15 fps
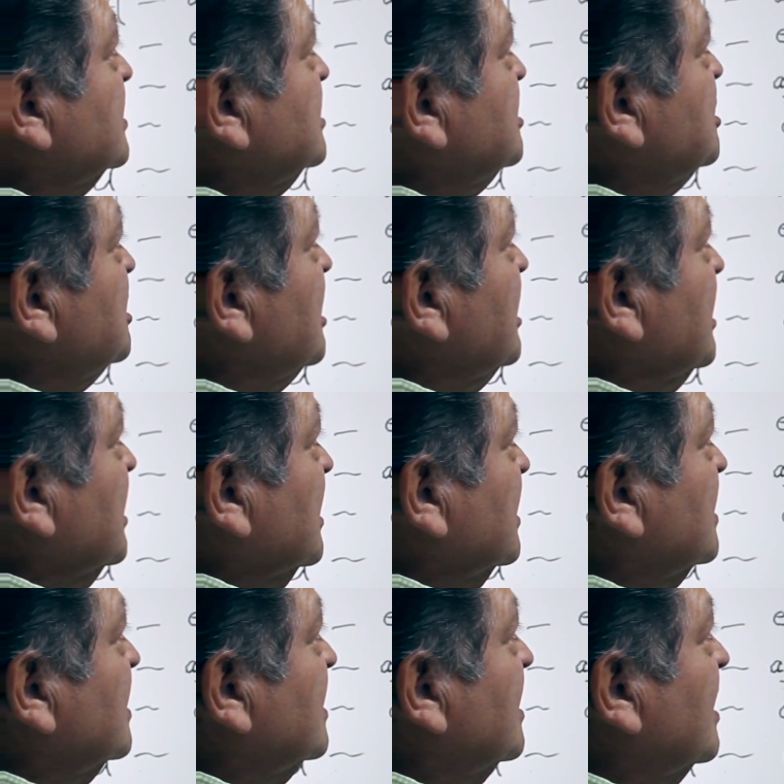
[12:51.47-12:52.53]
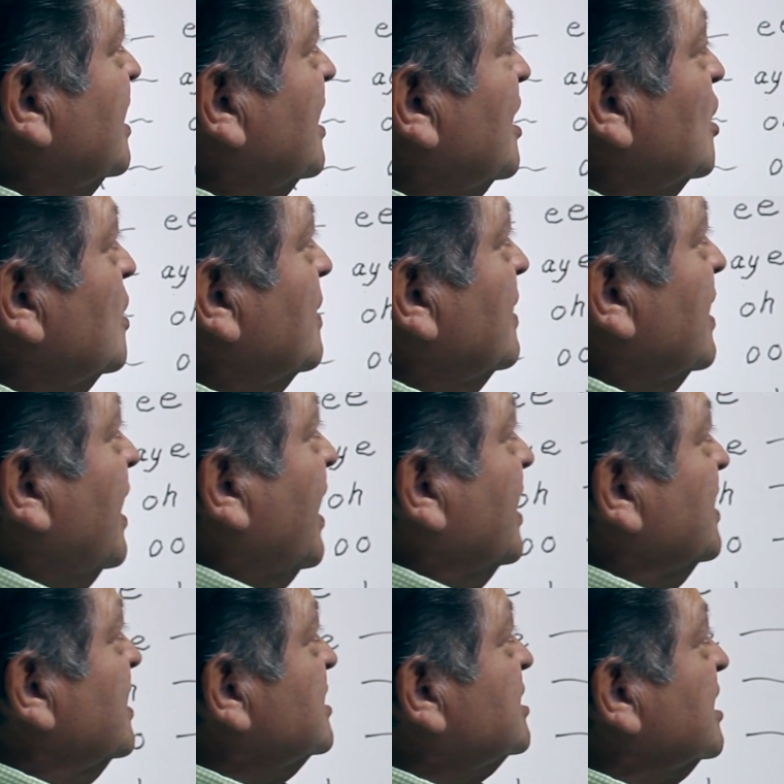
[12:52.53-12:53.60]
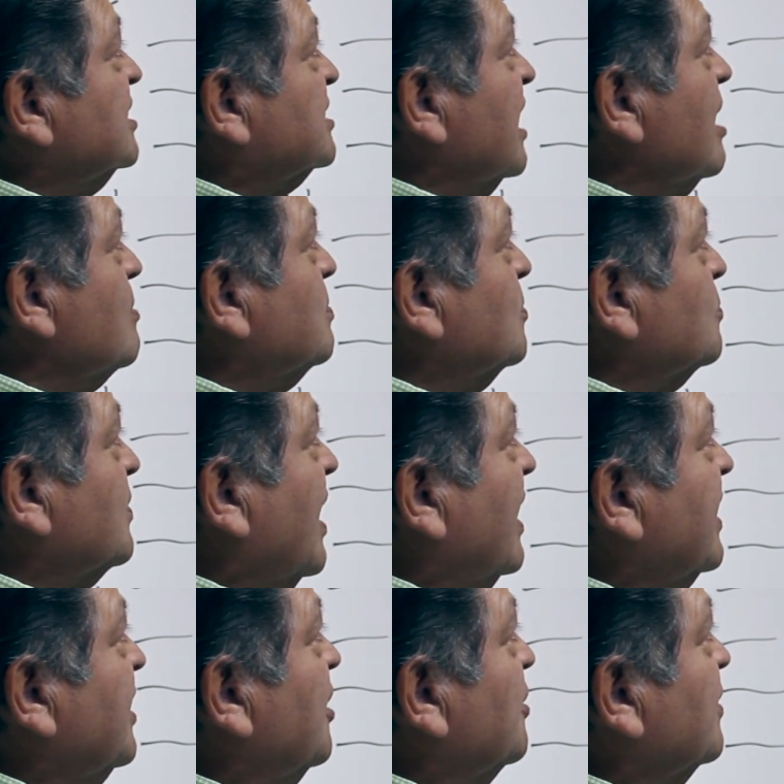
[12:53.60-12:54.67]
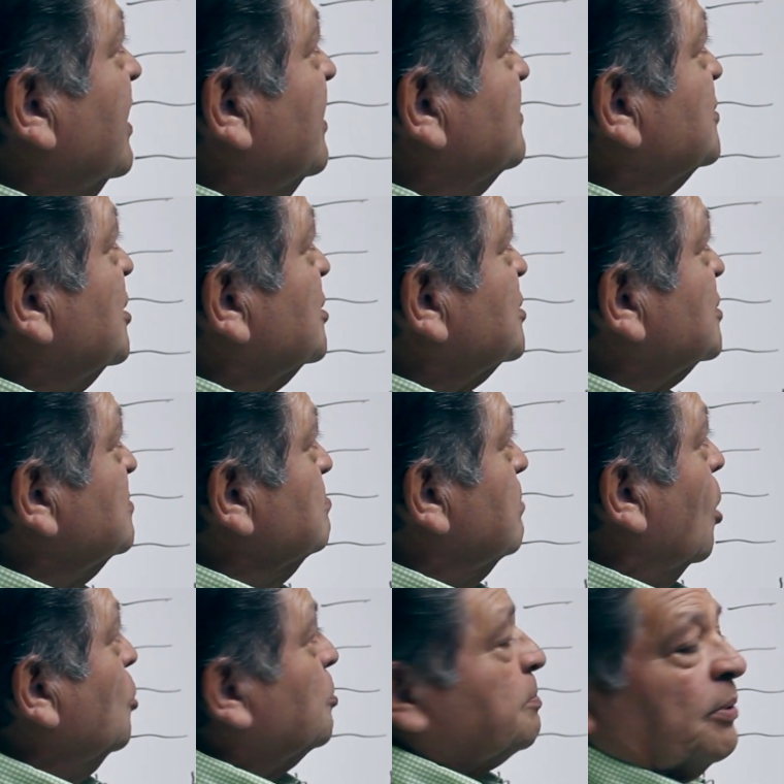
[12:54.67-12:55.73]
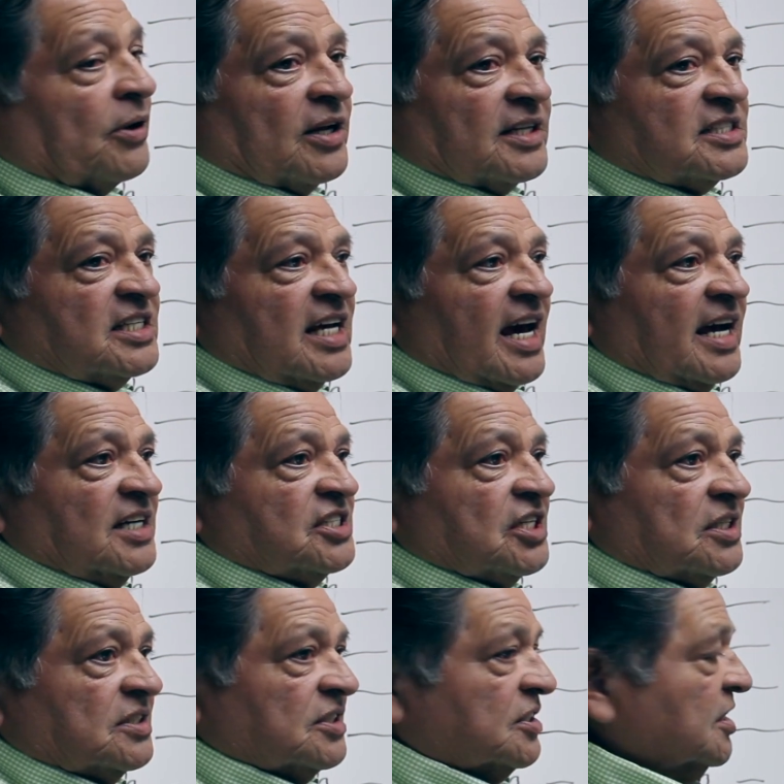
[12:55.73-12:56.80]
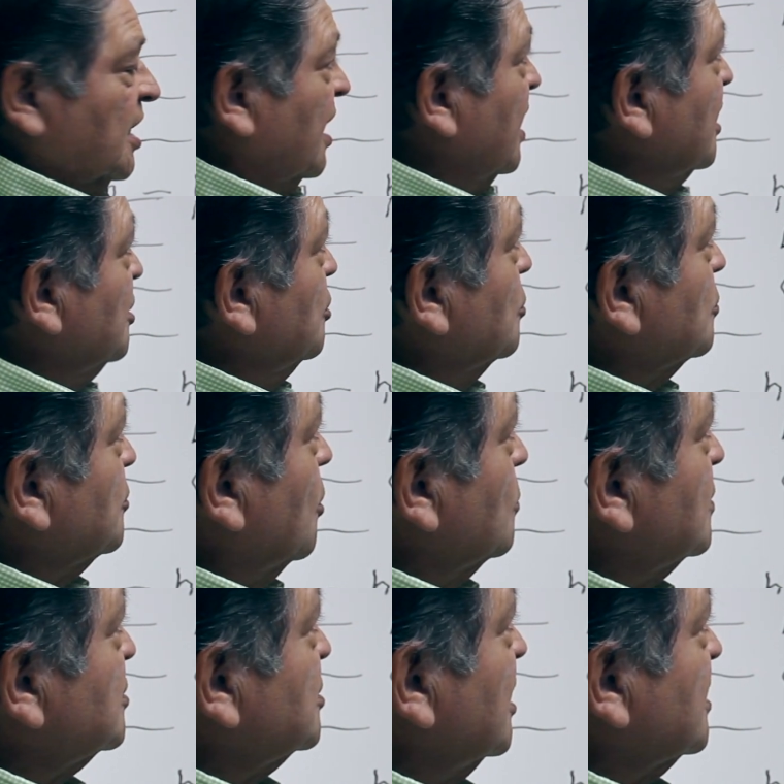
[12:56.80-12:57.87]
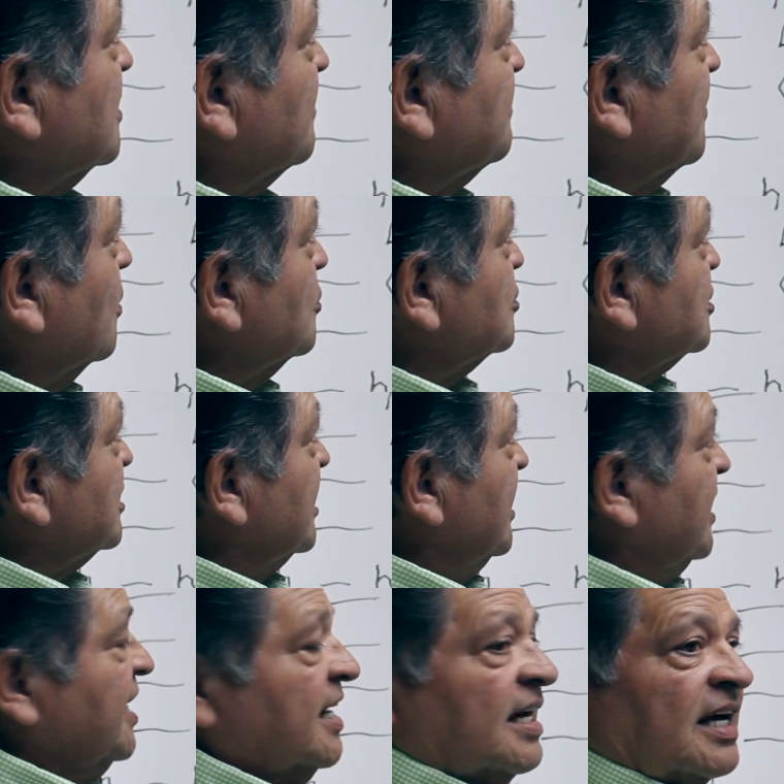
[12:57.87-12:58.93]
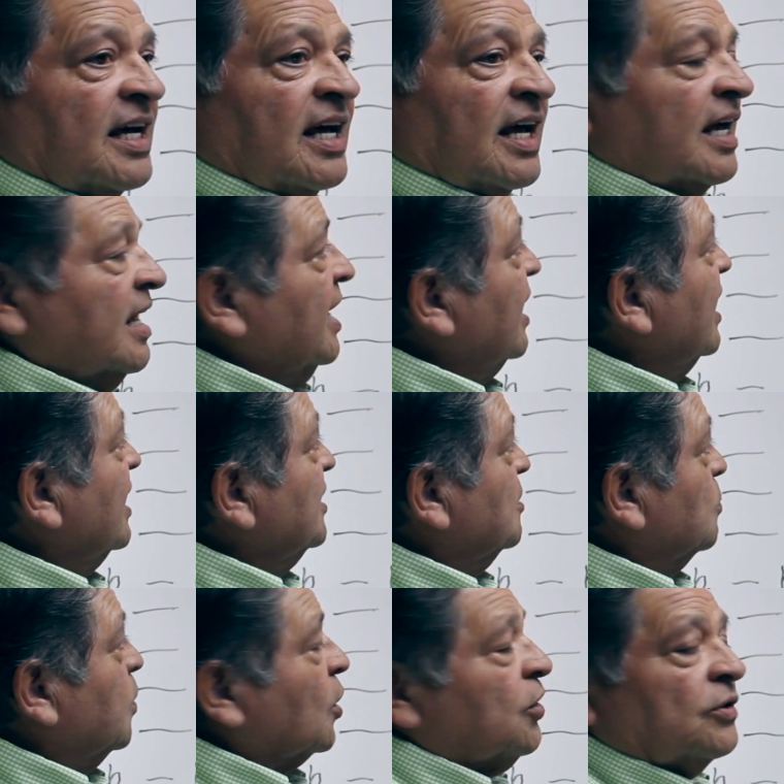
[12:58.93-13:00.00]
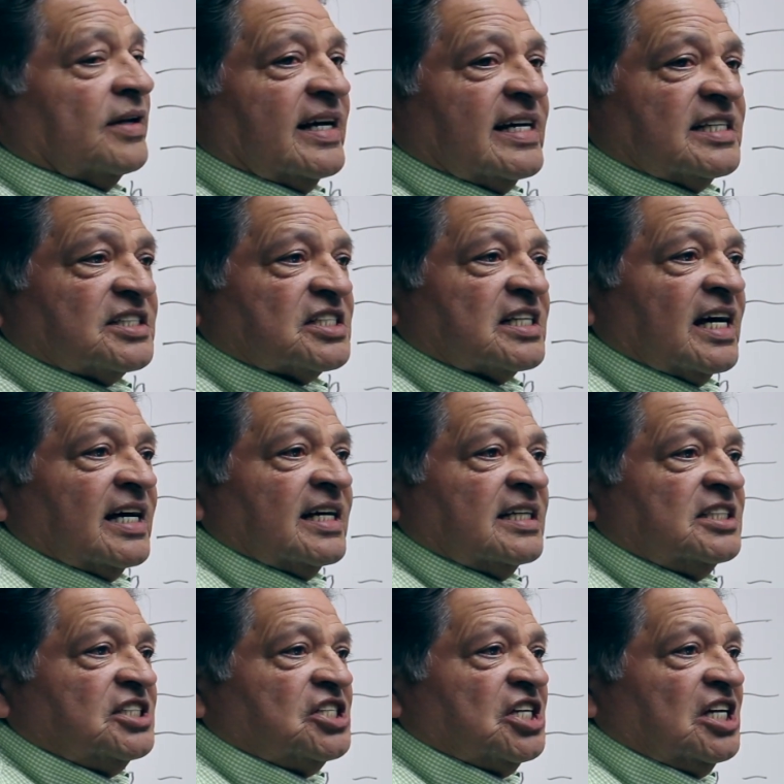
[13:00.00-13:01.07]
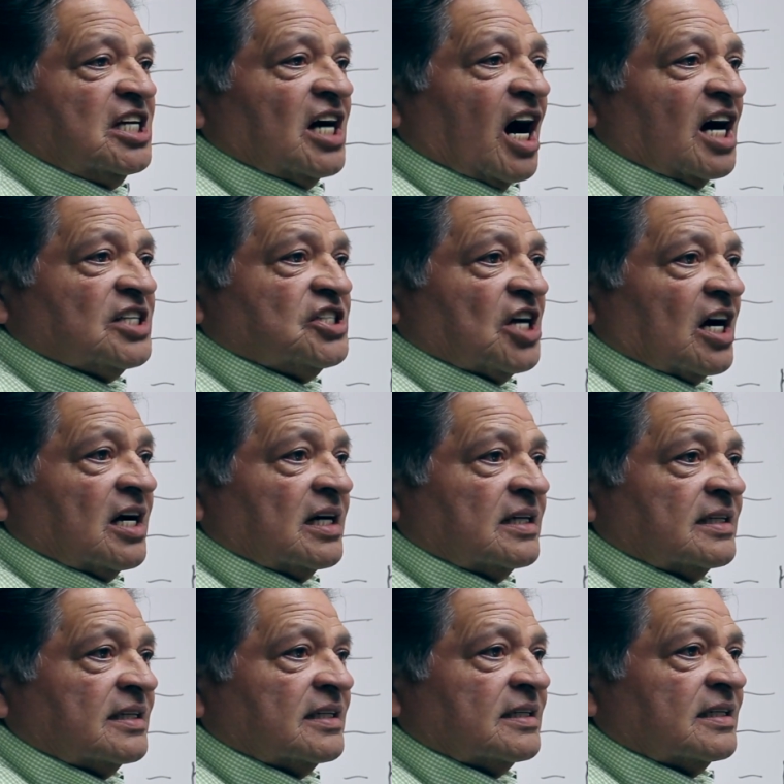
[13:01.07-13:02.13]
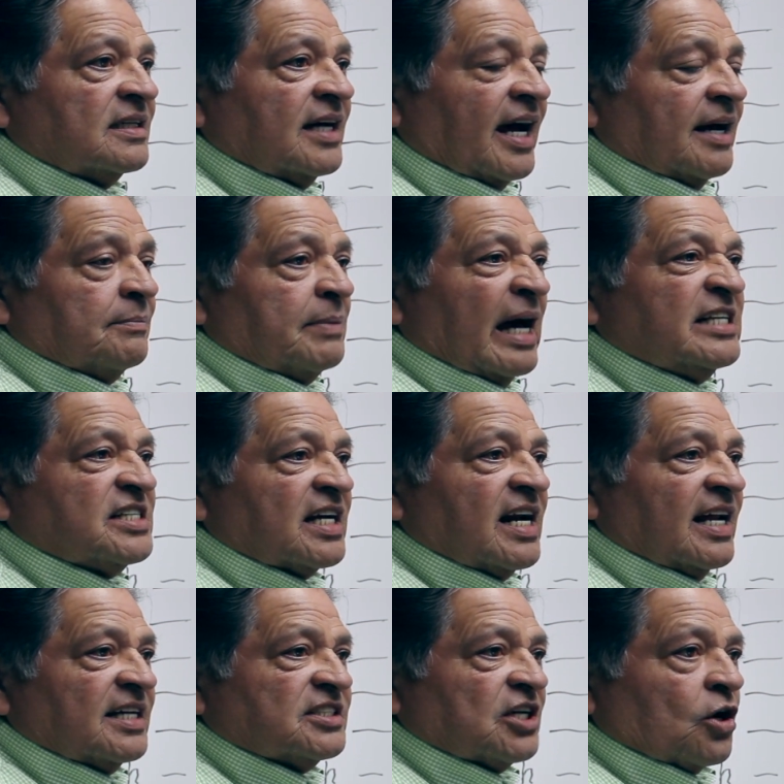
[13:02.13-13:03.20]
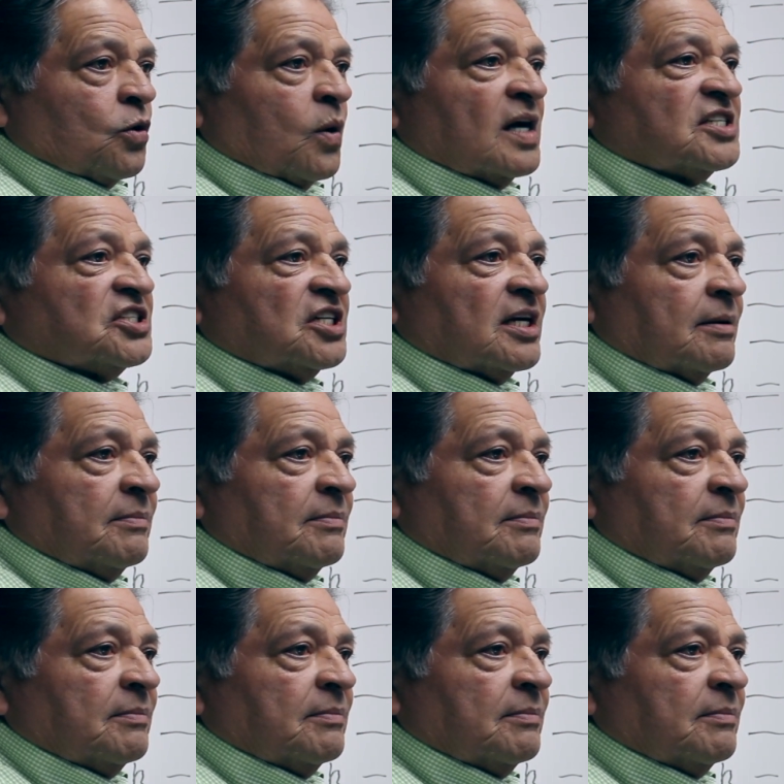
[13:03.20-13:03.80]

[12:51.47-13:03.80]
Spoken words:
Chi. And this example right here gives us both pronunciations. You'll notice that the first C, the word is chiaja, and basically it's a question.